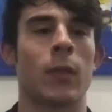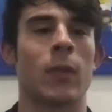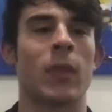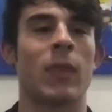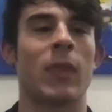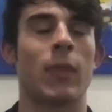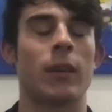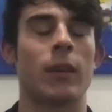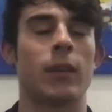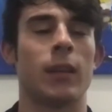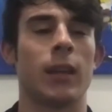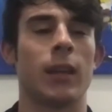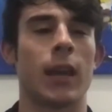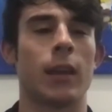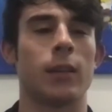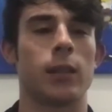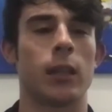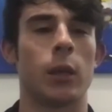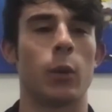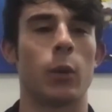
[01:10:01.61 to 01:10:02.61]
the
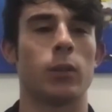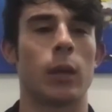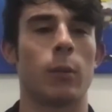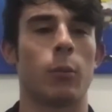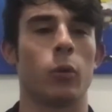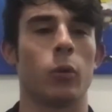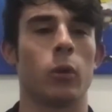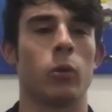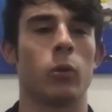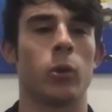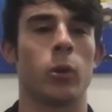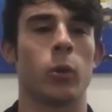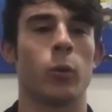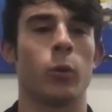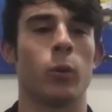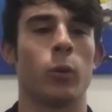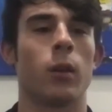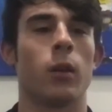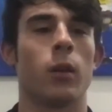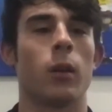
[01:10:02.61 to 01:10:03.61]
TAC was able to
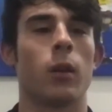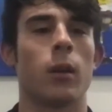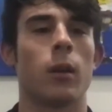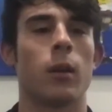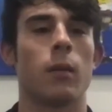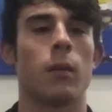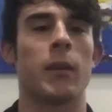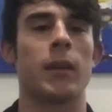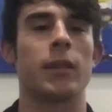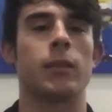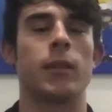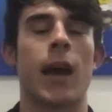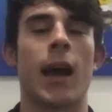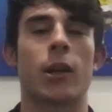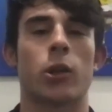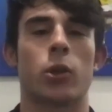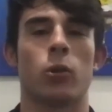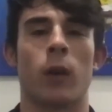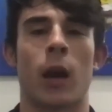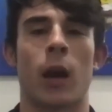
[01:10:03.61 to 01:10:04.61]
do these
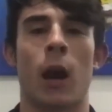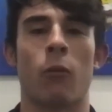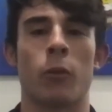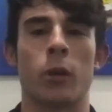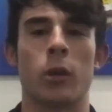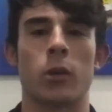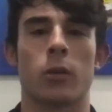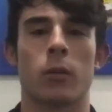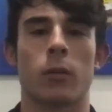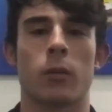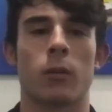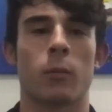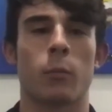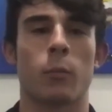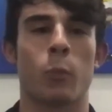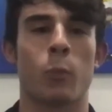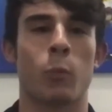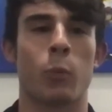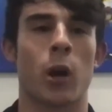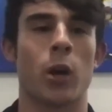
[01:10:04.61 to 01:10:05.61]
national outreach
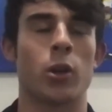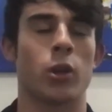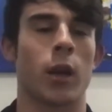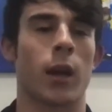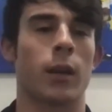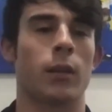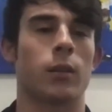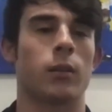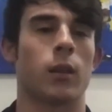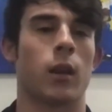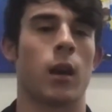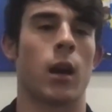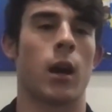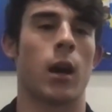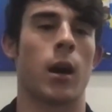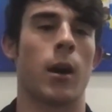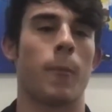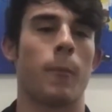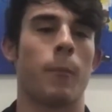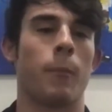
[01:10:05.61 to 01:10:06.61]
projects
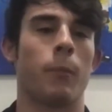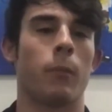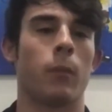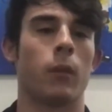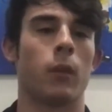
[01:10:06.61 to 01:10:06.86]
um,